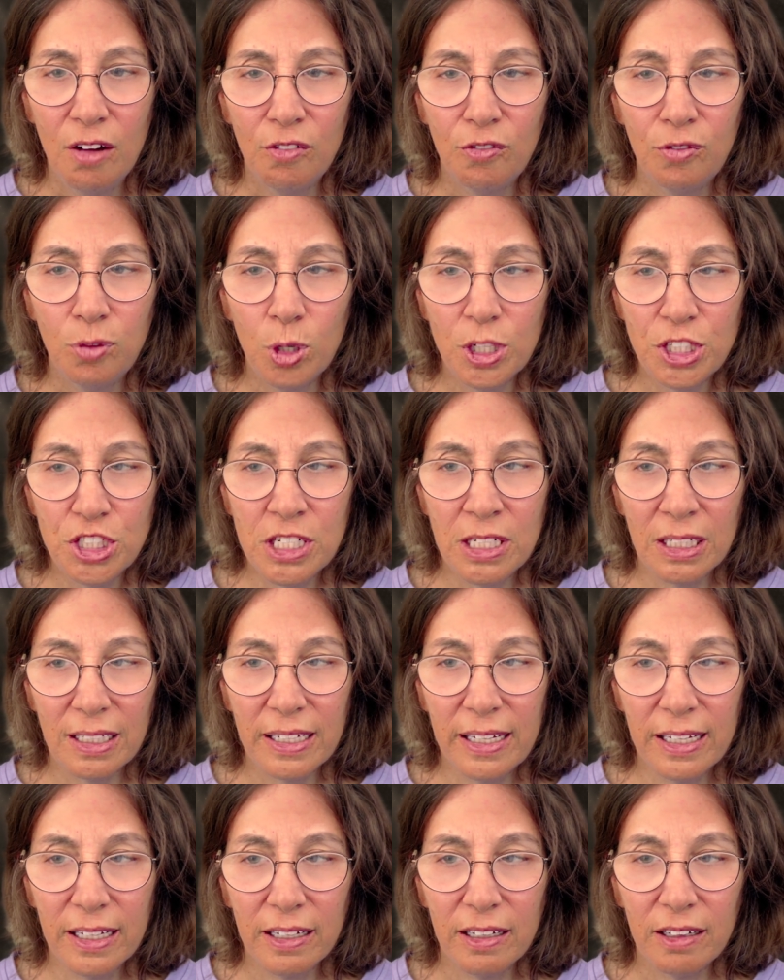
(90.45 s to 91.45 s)

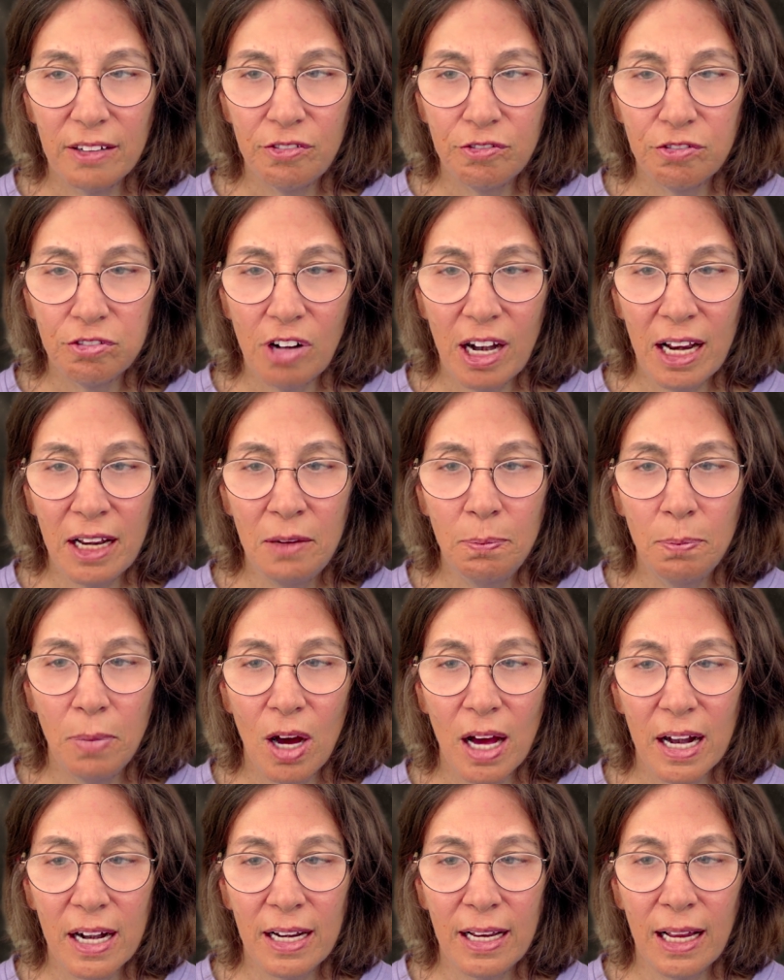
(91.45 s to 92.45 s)
Fortunately, a friend
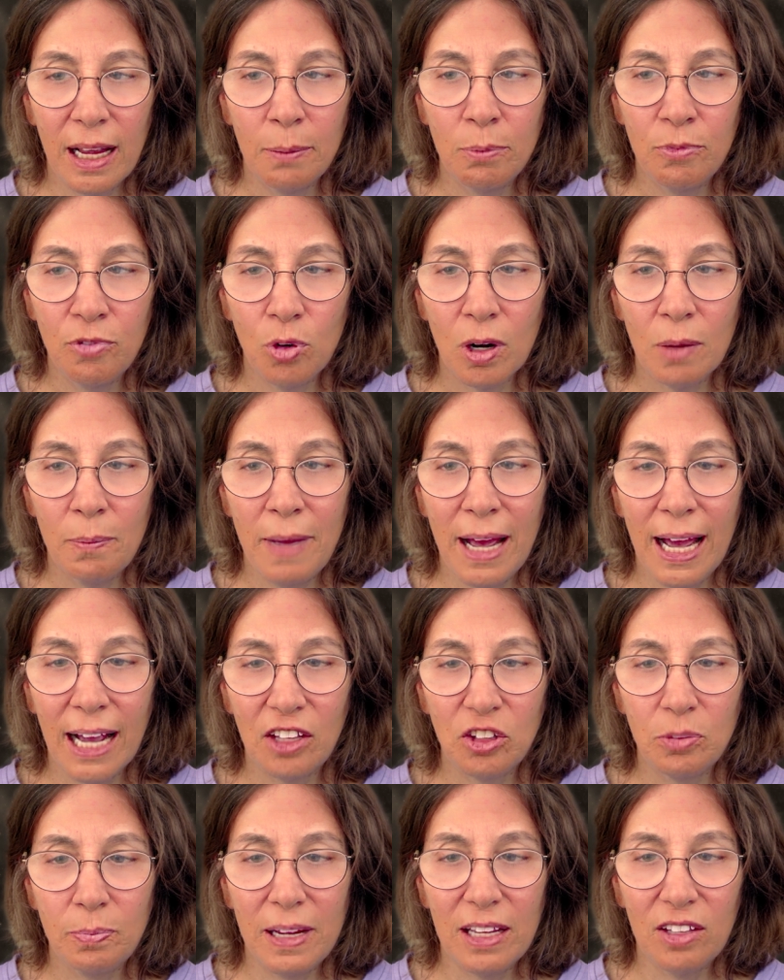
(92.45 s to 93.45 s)
bought an M4
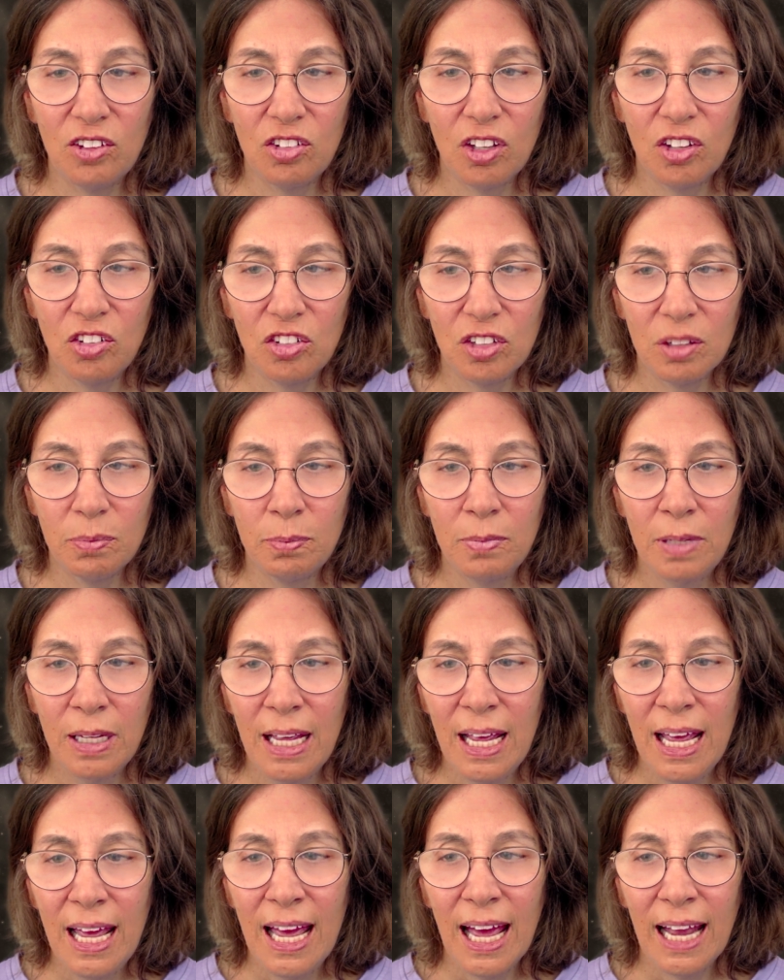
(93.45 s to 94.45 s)
Max-based system,
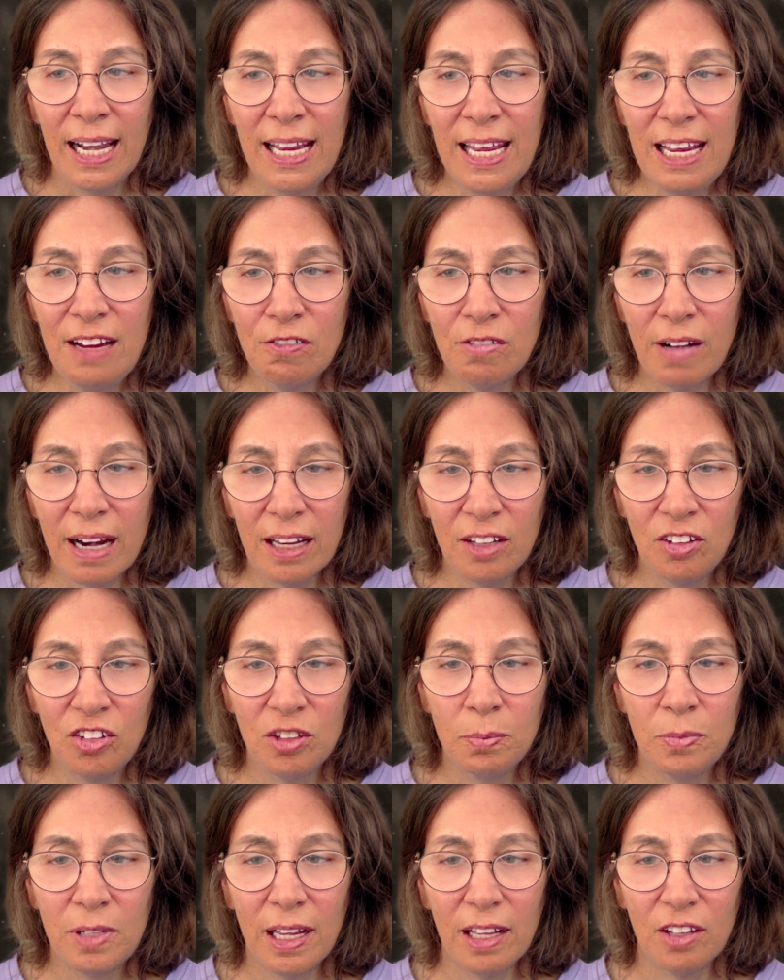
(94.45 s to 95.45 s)
and he ran
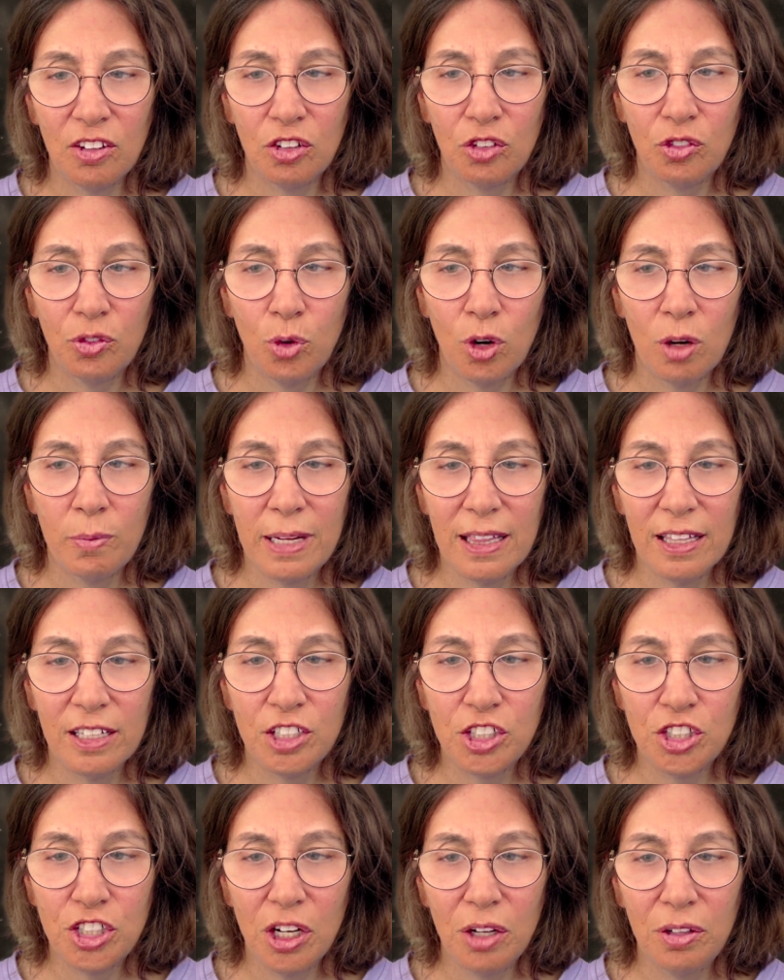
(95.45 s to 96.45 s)
some tests for me that
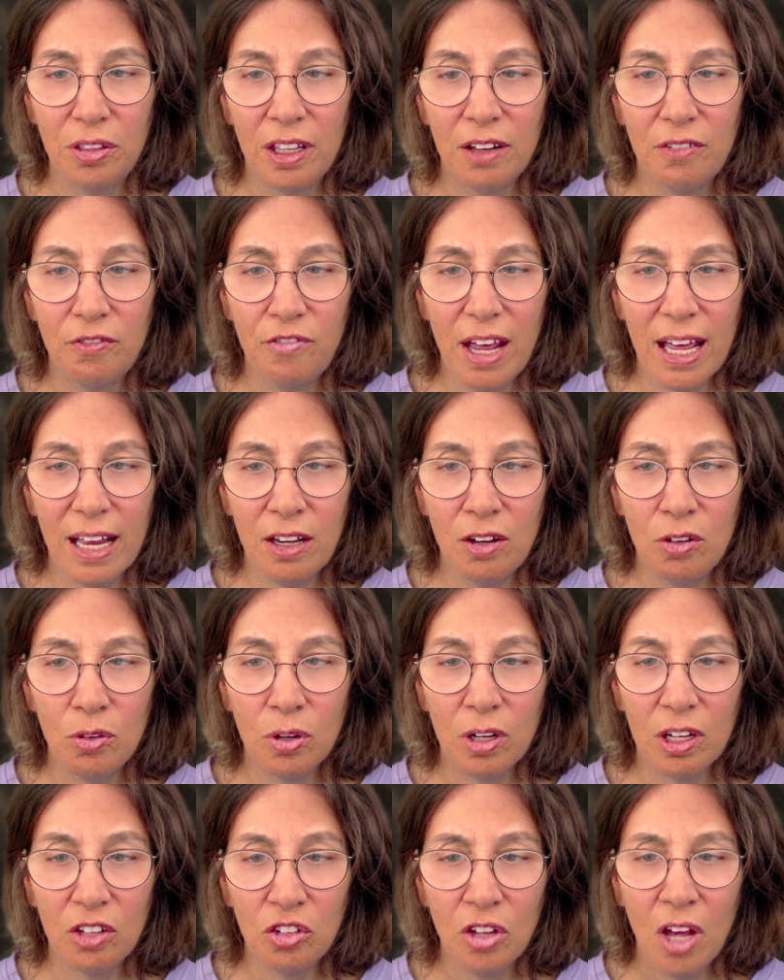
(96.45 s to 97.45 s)
showed that fan
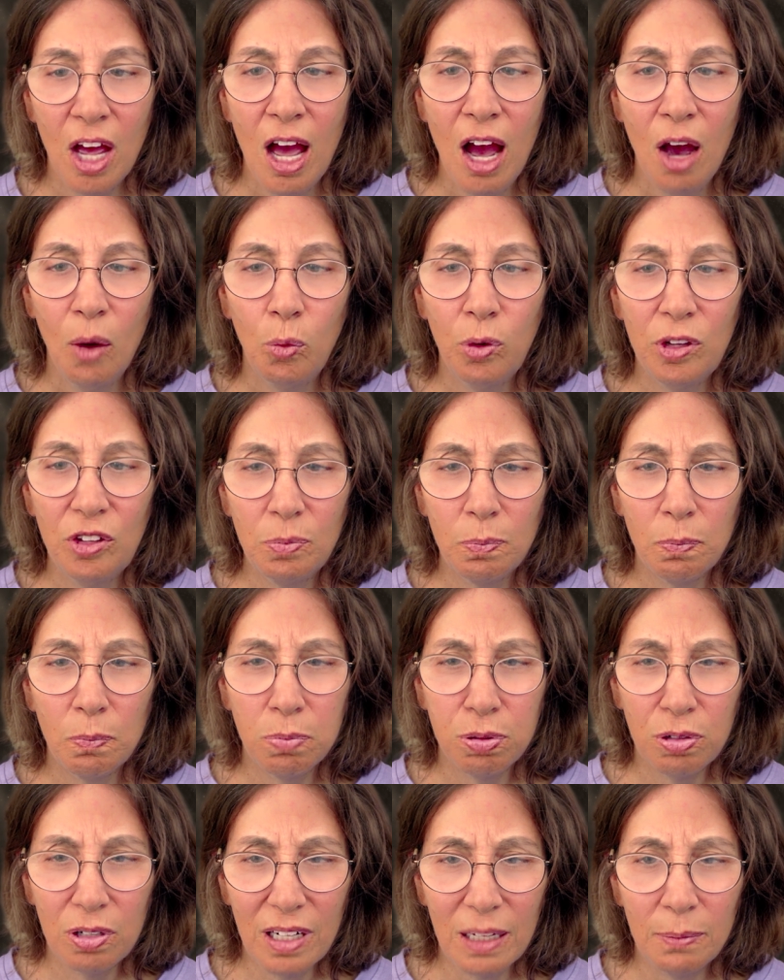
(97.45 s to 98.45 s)
noise was
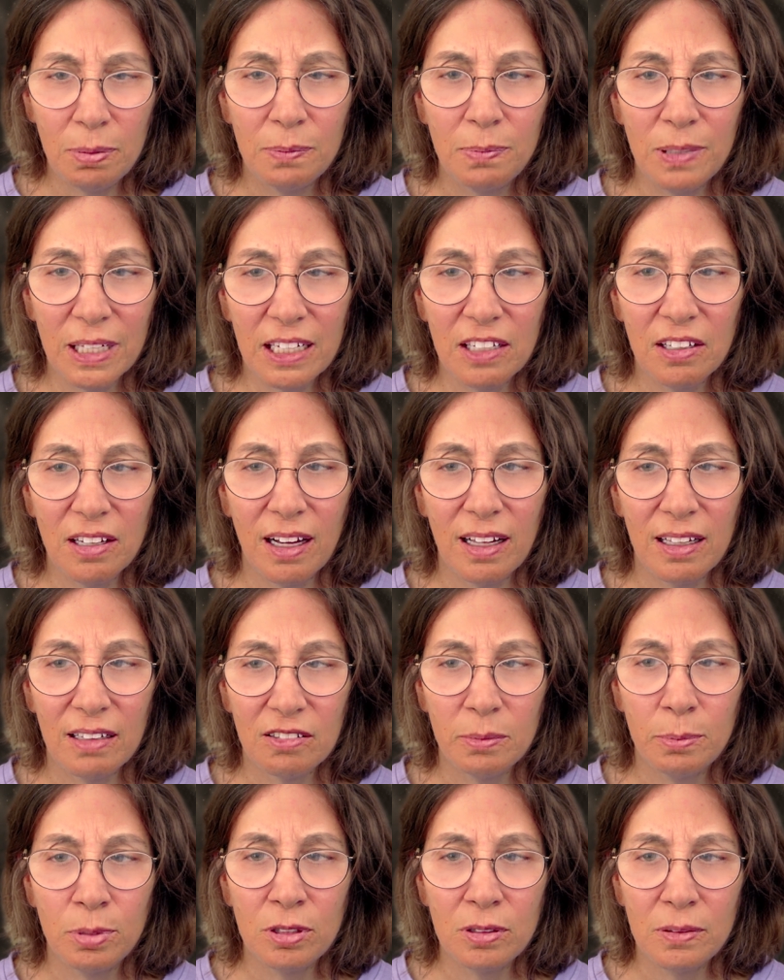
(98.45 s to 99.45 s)
probably
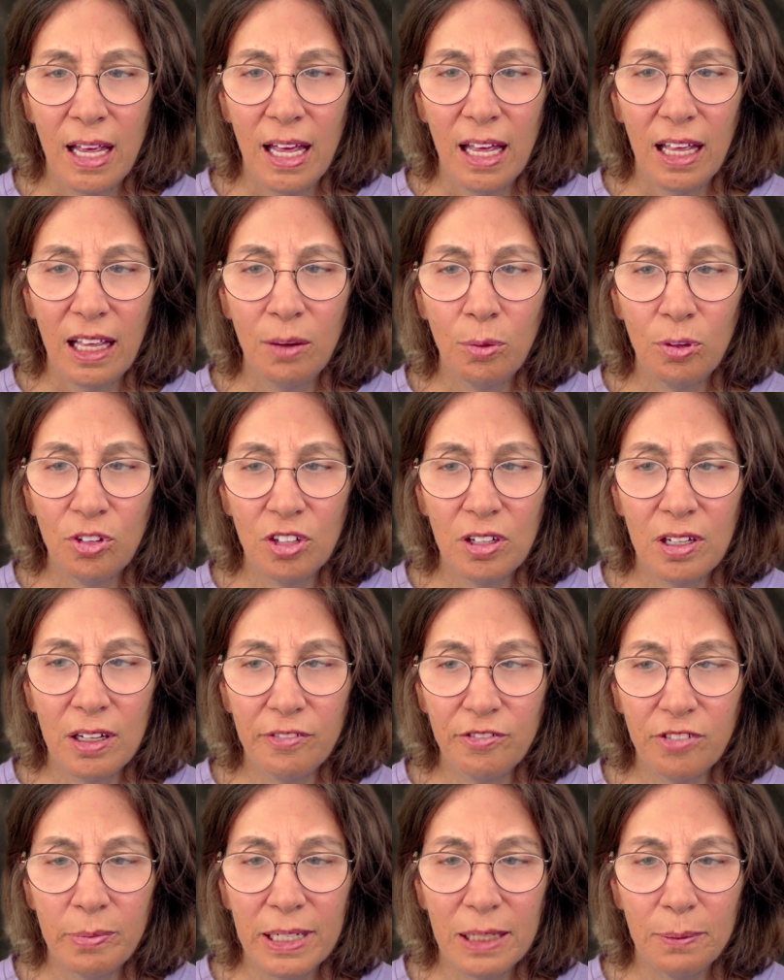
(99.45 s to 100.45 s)
tolerable. It was enough
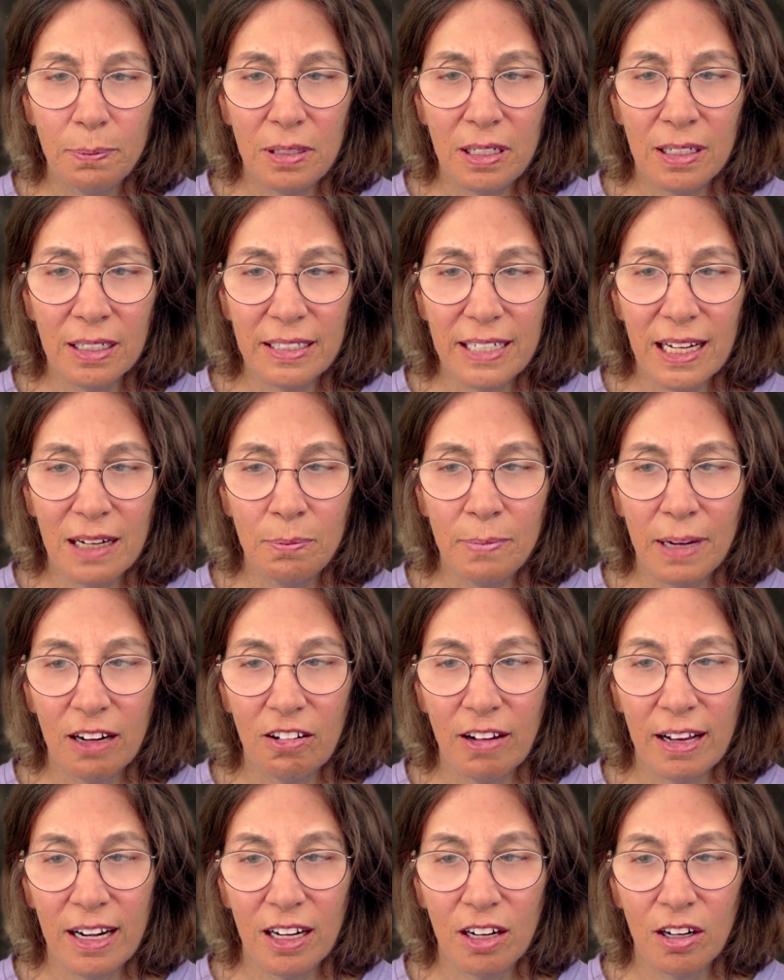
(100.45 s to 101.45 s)
for me to plunk down my
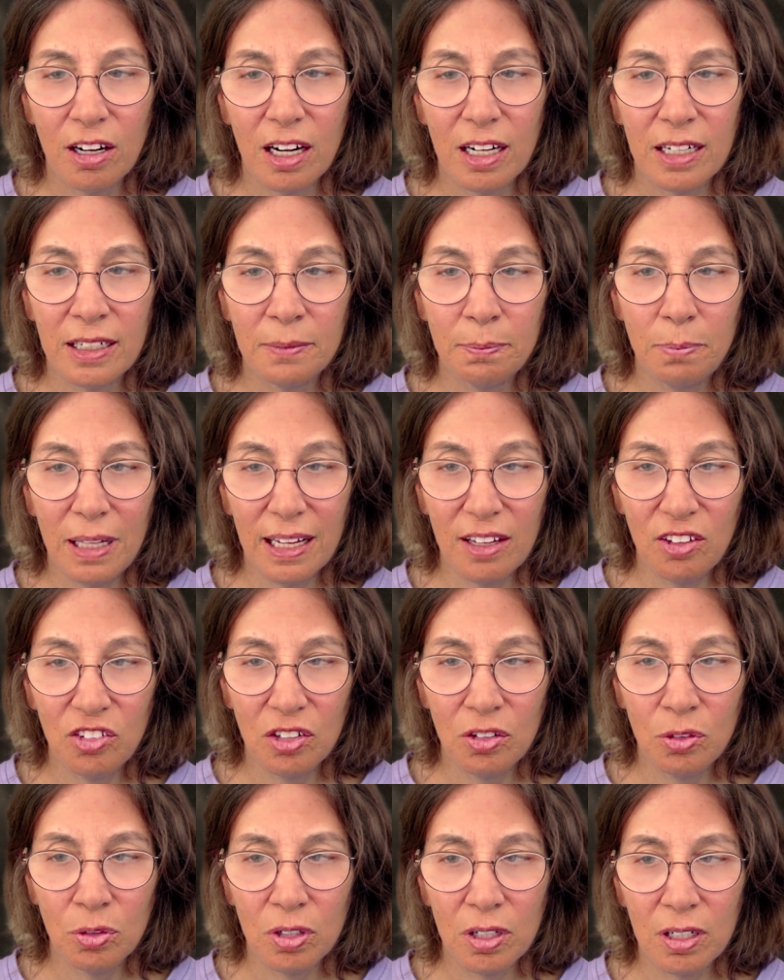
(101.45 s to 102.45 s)
credit card and place
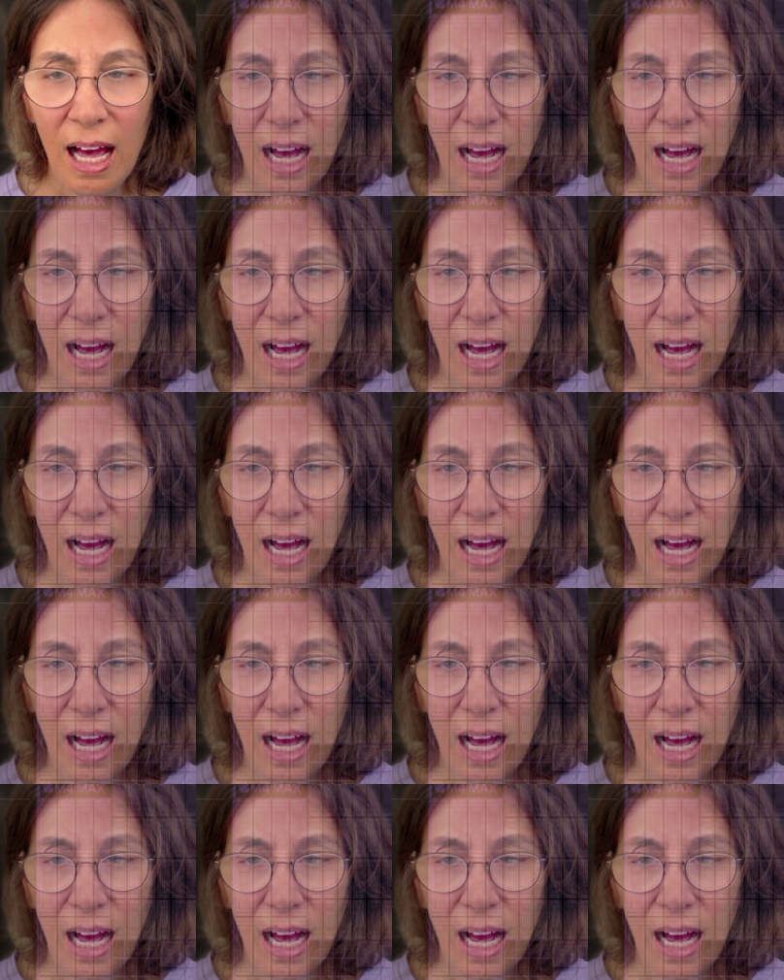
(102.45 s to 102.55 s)
an order.